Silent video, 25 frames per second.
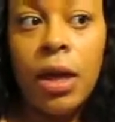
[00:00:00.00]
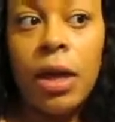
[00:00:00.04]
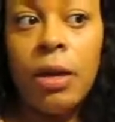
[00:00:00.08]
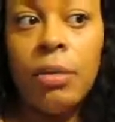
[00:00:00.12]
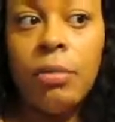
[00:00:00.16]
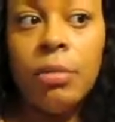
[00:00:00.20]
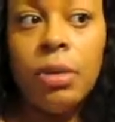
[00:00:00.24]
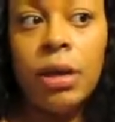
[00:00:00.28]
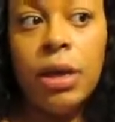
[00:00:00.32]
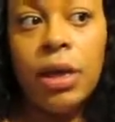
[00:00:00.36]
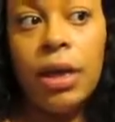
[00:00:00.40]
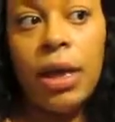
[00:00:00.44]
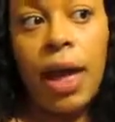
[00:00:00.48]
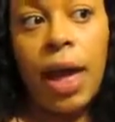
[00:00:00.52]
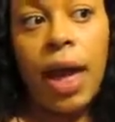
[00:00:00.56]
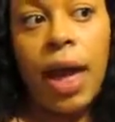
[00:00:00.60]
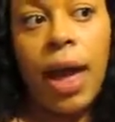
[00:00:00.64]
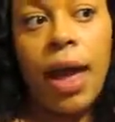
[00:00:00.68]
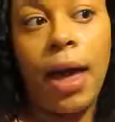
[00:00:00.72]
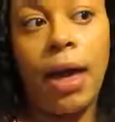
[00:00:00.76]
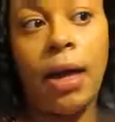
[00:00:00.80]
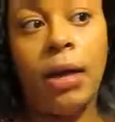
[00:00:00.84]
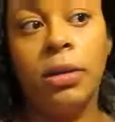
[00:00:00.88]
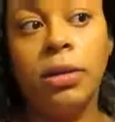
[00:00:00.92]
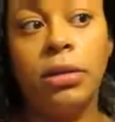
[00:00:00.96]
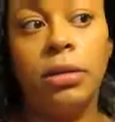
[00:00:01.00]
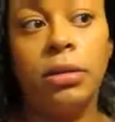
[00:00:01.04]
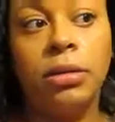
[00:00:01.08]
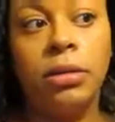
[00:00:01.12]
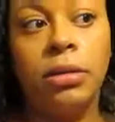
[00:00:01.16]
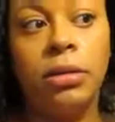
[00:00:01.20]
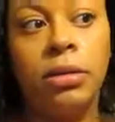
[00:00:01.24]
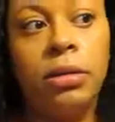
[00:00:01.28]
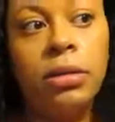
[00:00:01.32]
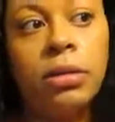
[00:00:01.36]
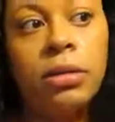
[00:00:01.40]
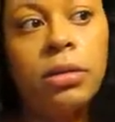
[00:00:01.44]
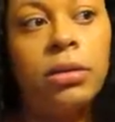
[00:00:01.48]
But yeah,
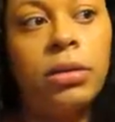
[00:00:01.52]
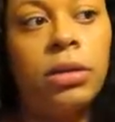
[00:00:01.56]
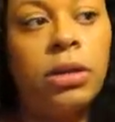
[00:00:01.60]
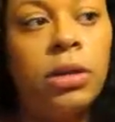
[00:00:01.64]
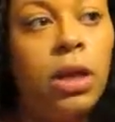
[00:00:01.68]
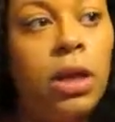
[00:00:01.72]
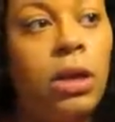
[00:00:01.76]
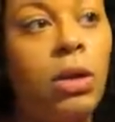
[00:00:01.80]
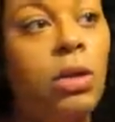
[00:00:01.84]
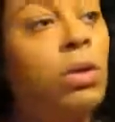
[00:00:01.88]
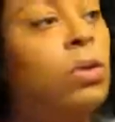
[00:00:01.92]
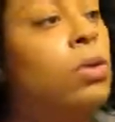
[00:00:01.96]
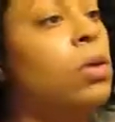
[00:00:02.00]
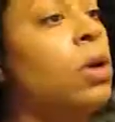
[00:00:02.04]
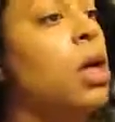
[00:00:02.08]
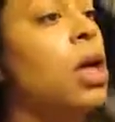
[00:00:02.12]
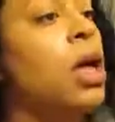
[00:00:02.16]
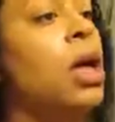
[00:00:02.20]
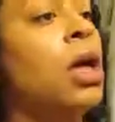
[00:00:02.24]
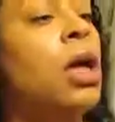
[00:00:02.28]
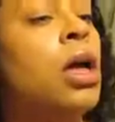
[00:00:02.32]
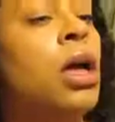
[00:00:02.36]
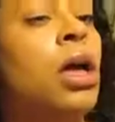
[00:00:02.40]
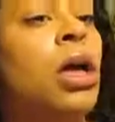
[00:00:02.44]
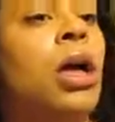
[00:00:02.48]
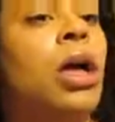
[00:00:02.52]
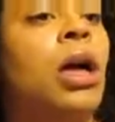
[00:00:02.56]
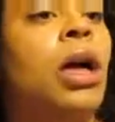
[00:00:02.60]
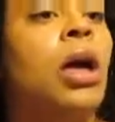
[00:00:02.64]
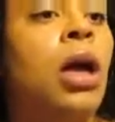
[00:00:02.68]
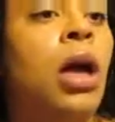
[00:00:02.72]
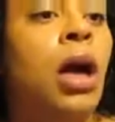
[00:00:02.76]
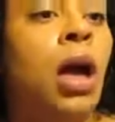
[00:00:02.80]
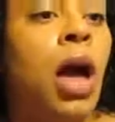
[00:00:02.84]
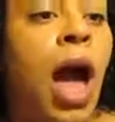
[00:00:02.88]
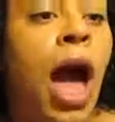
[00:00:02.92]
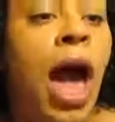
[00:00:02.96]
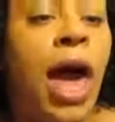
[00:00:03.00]
so
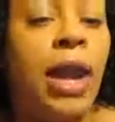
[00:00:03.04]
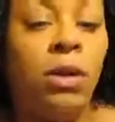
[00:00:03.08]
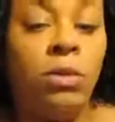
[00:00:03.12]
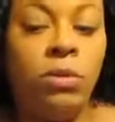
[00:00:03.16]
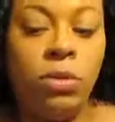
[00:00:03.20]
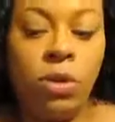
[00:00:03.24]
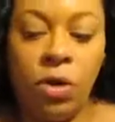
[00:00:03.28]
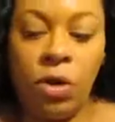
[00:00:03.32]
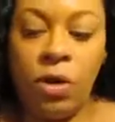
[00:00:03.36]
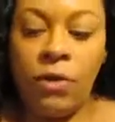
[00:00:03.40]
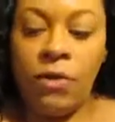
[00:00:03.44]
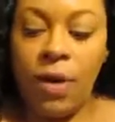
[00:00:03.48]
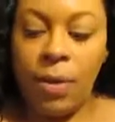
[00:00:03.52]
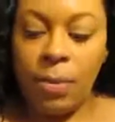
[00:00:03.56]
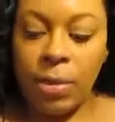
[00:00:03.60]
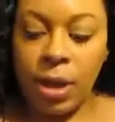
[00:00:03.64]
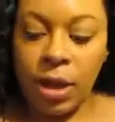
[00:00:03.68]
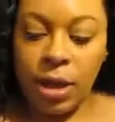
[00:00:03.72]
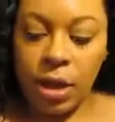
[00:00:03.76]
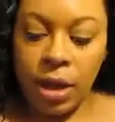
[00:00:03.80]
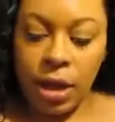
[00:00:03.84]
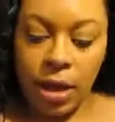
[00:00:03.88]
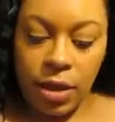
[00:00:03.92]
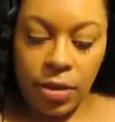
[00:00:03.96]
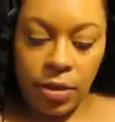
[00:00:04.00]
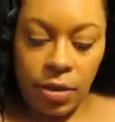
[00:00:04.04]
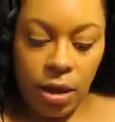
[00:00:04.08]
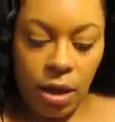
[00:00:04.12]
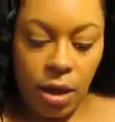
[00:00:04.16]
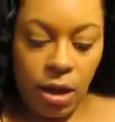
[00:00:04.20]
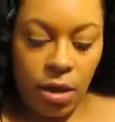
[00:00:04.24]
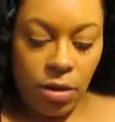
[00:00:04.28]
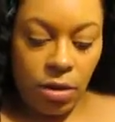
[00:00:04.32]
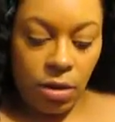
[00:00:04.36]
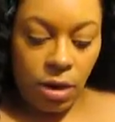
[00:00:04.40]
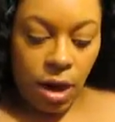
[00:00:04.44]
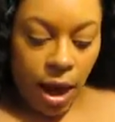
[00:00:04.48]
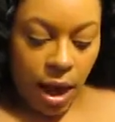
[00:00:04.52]
I don't know if I'm gonna get the
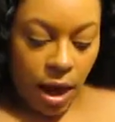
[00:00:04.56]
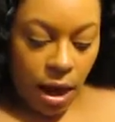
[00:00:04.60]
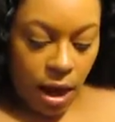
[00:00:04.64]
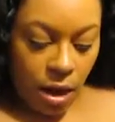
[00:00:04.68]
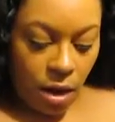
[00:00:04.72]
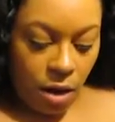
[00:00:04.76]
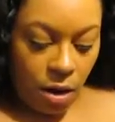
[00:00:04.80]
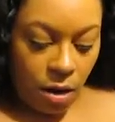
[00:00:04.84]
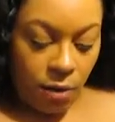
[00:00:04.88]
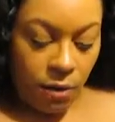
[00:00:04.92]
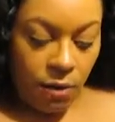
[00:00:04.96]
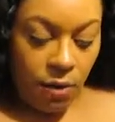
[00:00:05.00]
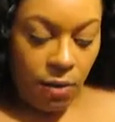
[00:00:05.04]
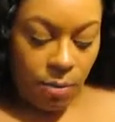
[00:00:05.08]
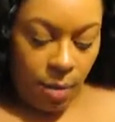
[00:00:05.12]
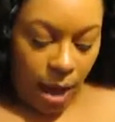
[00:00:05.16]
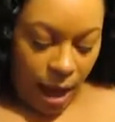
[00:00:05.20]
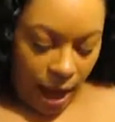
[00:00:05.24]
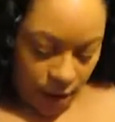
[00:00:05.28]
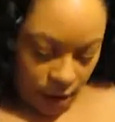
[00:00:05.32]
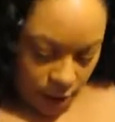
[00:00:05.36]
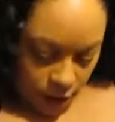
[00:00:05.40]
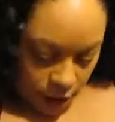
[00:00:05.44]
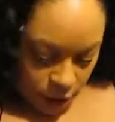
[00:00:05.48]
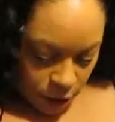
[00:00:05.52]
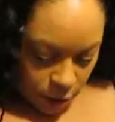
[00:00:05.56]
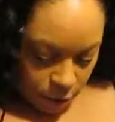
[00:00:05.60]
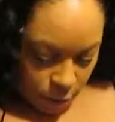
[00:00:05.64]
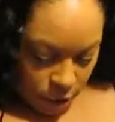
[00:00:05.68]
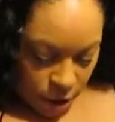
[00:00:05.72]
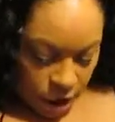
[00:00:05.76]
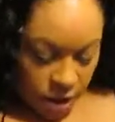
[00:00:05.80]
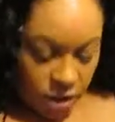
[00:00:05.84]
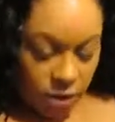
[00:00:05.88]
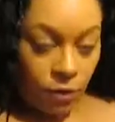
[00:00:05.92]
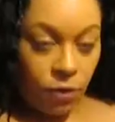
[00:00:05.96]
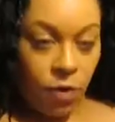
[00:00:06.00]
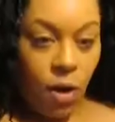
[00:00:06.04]
other hair from
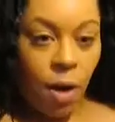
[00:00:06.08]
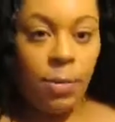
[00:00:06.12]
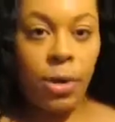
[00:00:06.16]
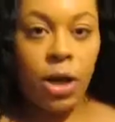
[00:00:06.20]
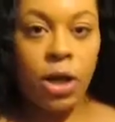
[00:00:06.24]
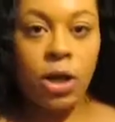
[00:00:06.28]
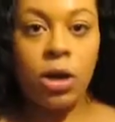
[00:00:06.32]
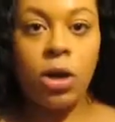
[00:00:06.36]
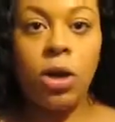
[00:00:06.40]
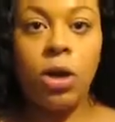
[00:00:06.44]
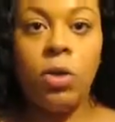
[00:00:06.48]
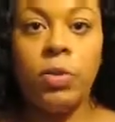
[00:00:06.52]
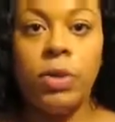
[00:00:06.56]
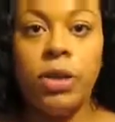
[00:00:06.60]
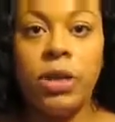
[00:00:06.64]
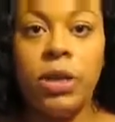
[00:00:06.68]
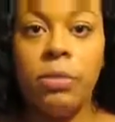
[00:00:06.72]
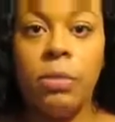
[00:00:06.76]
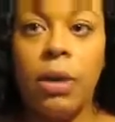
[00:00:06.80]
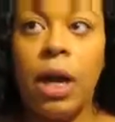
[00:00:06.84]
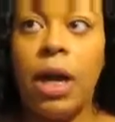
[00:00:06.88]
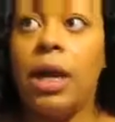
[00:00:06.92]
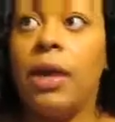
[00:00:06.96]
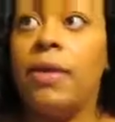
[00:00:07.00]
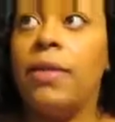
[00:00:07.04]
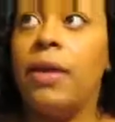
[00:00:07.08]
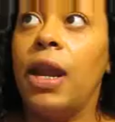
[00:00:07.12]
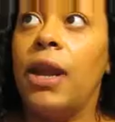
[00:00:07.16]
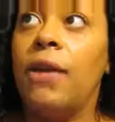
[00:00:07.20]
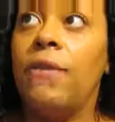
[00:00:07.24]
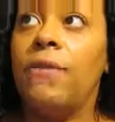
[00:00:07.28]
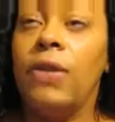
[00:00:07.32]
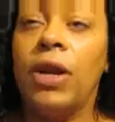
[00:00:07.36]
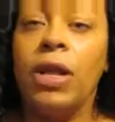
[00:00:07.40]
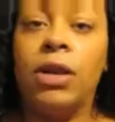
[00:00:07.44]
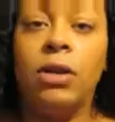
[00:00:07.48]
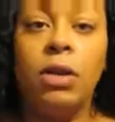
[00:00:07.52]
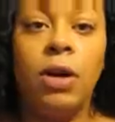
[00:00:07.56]
AliExpress or if I'm gonna go with somebody that I
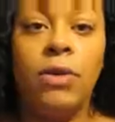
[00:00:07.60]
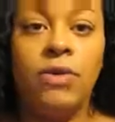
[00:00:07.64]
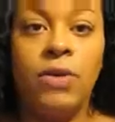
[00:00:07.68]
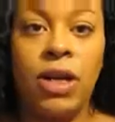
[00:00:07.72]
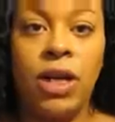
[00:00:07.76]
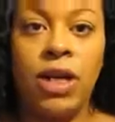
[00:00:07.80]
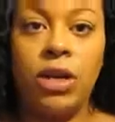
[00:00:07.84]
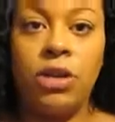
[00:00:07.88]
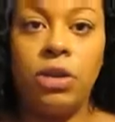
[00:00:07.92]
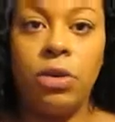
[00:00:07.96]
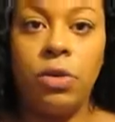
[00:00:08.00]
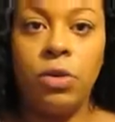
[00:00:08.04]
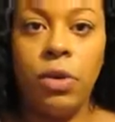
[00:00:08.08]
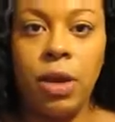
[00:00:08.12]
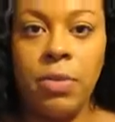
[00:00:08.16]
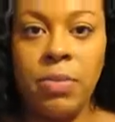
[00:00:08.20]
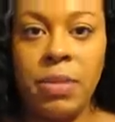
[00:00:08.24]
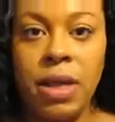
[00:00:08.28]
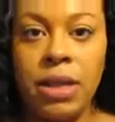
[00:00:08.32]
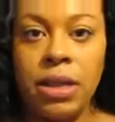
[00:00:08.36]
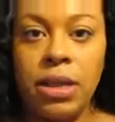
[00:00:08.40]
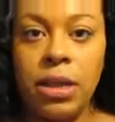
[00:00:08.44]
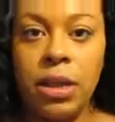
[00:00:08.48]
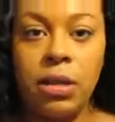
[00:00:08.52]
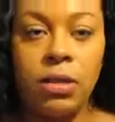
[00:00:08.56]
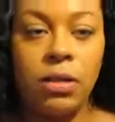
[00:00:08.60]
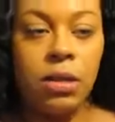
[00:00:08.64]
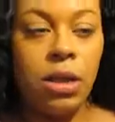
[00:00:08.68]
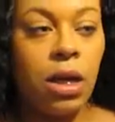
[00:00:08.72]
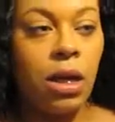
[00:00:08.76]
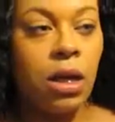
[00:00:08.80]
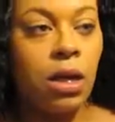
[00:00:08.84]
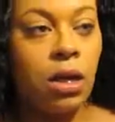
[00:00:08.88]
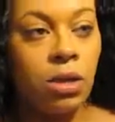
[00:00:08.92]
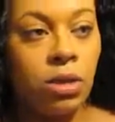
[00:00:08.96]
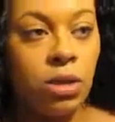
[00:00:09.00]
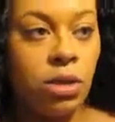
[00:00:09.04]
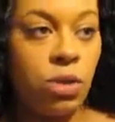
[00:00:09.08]
follow off of Instagram that sells
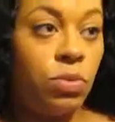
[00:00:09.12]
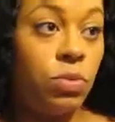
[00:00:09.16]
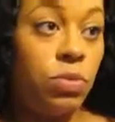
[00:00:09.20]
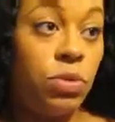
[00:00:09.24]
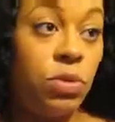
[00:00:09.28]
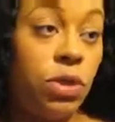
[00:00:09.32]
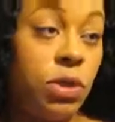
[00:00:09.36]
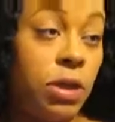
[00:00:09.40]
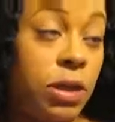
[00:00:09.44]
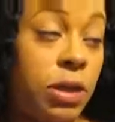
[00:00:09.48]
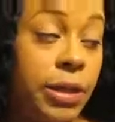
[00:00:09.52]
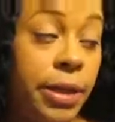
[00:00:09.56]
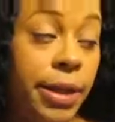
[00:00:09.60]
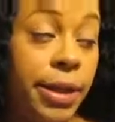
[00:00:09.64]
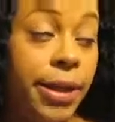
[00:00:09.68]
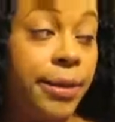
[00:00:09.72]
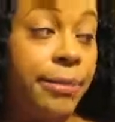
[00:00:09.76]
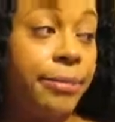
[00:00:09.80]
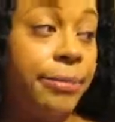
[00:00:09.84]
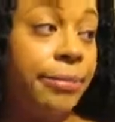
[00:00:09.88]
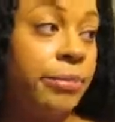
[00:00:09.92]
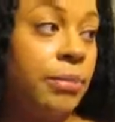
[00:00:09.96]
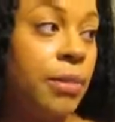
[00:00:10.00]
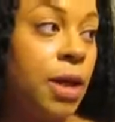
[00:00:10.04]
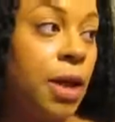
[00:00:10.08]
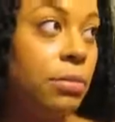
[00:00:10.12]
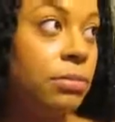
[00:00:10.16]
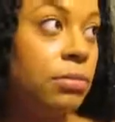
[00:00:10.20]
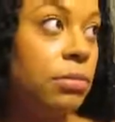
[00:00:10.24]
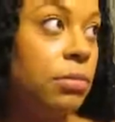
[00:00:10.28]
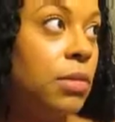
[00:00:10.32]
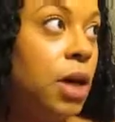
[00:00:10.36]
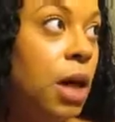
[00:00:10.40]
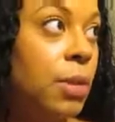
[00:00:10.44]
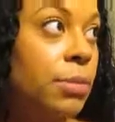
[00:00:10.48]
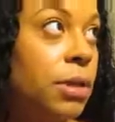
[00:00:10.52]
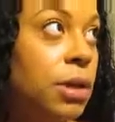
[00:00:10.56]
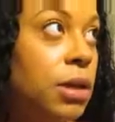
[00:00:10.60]
hair. So we'll just see.
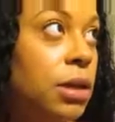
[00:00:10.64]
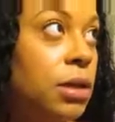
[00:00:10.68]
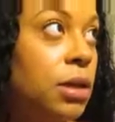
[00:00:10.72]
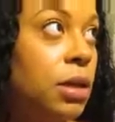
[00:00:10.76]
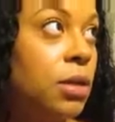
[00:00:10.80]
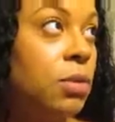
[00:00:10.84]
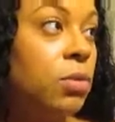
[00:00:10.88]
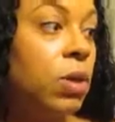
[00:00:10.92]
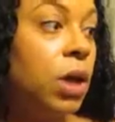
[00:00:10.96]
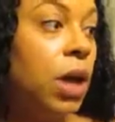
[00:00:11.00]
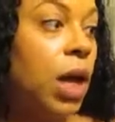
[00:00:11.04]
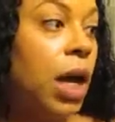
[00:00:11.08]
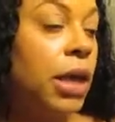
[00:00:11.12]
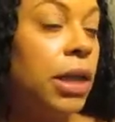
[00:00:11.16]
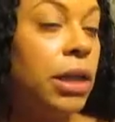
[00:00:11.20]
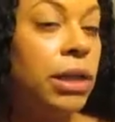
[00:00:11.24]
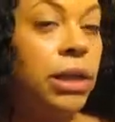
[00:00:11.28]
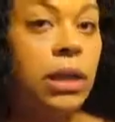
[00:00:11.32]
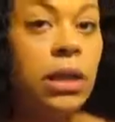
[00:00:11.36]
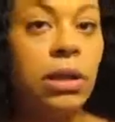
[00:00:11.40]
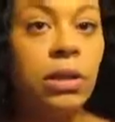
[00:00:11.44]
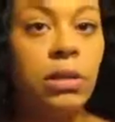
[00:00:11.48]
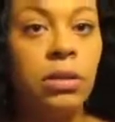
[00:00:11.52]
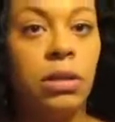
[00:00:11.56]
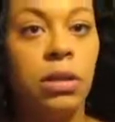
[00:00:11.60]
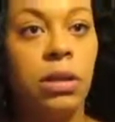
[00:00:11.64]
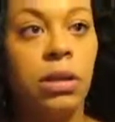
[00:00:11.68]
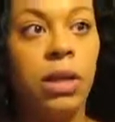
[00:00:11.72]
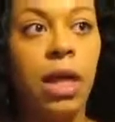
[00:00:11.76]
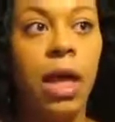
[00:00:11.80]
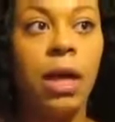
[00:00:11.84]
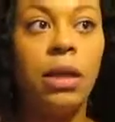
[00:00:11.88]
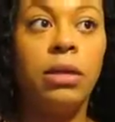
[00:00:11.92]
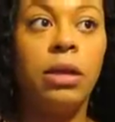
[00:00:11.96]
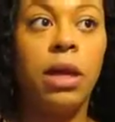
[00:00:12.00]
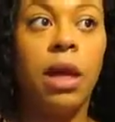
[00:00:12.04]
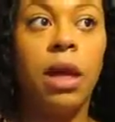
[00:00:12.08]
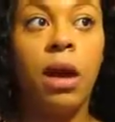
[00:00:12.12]
I'm gonna see what kind of deals is
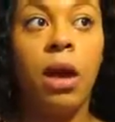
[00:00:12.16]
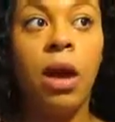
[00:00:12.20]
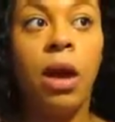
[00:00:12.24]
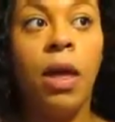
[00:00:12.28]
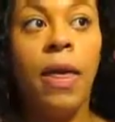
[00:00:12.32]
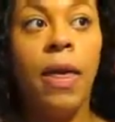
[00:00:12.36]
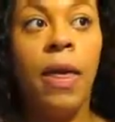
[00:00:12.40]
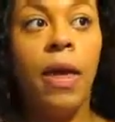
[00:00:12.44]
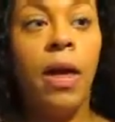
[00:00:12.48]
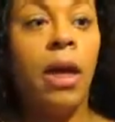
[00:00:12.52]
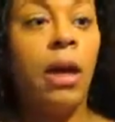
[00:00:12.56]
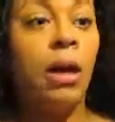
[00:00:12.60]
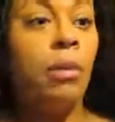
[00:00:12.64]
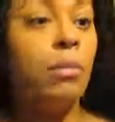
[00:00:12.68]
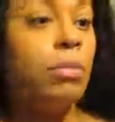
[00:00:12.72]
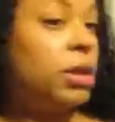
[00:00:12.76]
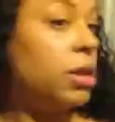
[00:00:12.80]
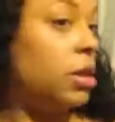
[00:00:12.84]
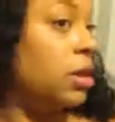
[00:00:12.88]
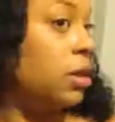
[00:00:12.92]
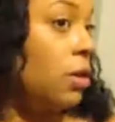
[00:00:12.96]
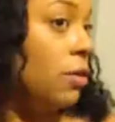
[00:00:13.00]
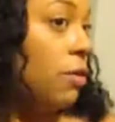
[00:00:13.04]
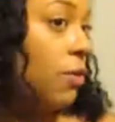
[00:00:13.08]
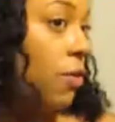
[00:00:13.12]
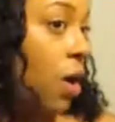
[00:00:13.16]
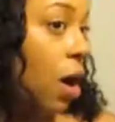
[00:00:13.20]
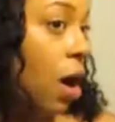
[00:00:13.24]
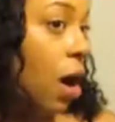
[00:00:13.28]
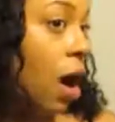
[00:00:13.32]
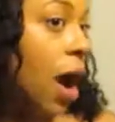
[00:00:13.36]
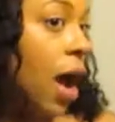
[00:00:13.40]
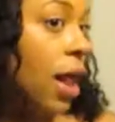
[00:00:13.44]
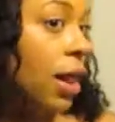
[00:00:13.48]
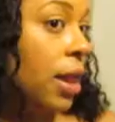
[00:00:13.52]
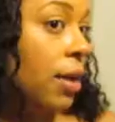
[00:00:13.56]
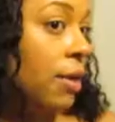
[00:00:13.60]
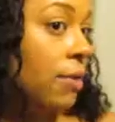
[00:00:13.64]
out there. But so far,
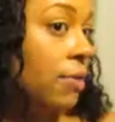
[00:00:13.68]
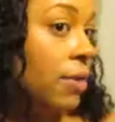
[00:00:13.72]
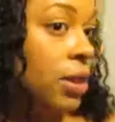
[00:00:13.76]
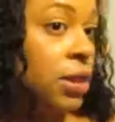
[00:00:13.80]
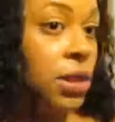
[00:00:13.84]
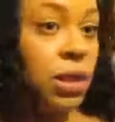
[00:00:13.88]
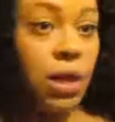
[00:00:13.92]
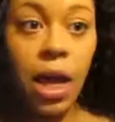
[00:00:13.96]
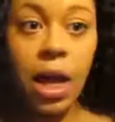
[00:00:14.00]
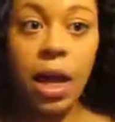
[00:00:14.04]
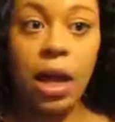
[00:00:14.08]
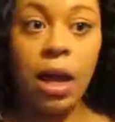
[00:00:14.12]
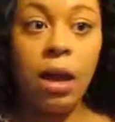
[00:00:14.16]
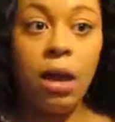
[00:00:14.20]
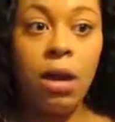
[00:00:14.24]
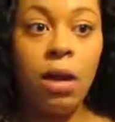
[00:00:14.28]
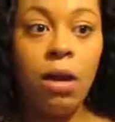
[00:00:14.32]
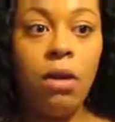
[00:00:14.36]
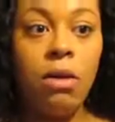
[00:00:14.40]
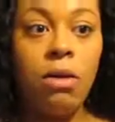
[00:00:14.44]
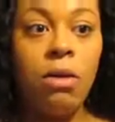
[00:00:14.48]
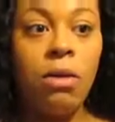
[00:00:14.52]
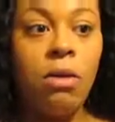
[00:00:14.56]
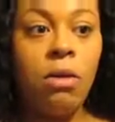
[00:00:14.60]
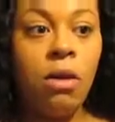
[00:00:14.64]
I love this hair.